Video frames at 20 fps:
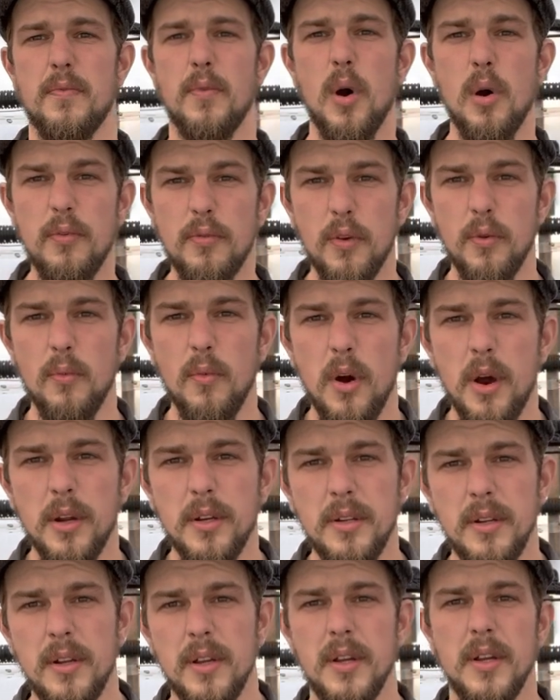well, for
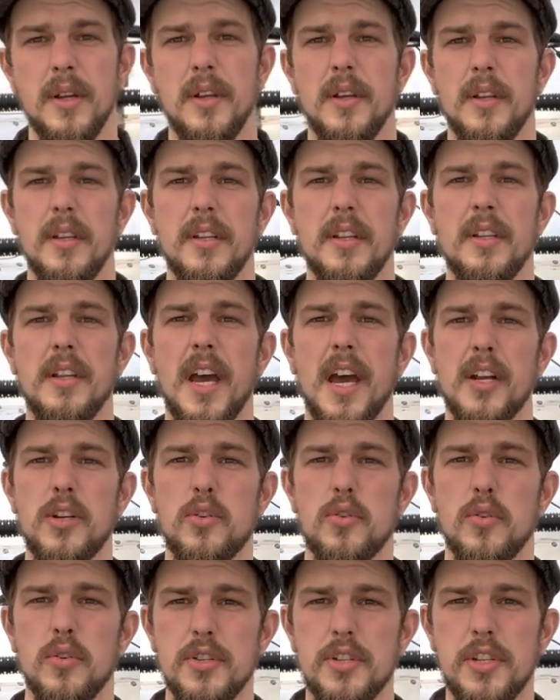one, the
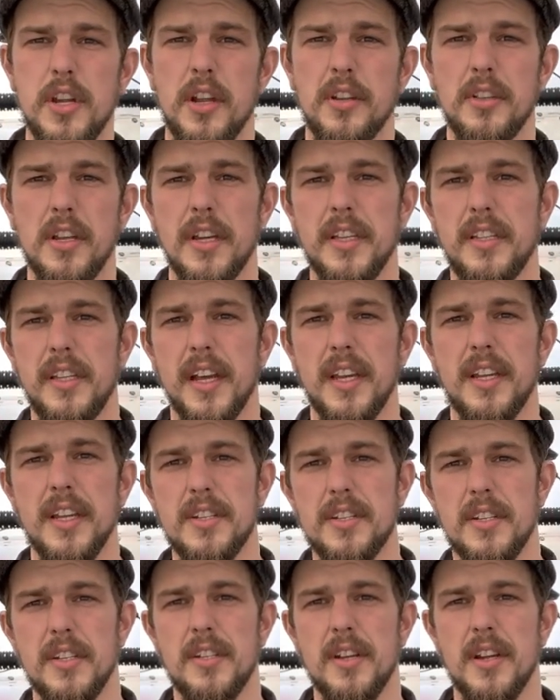natural sunlight that
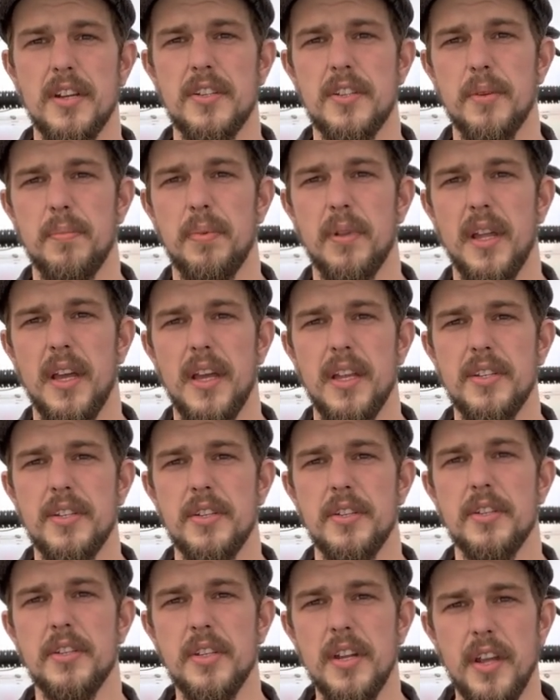gets to touch the plants.
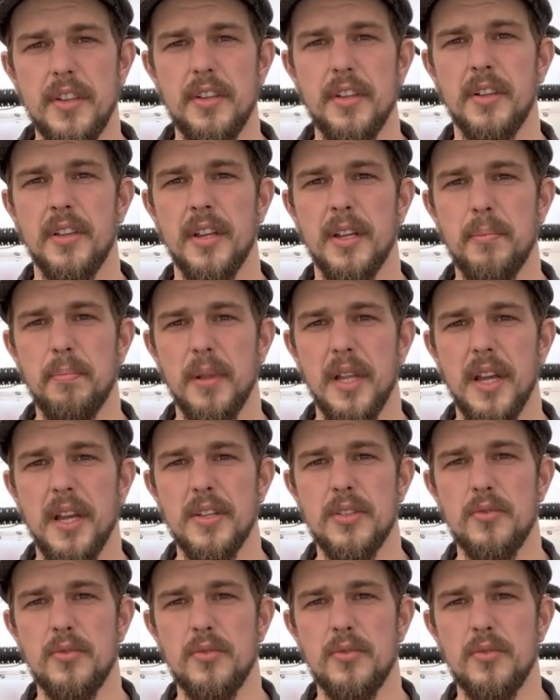There's nothing like plants